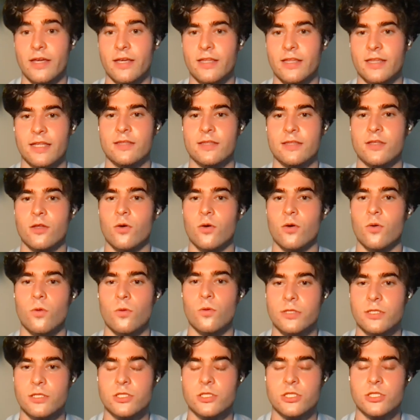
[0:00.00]
and that the
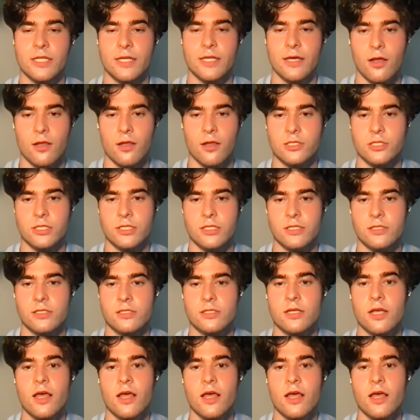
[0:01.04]
oldest genealogies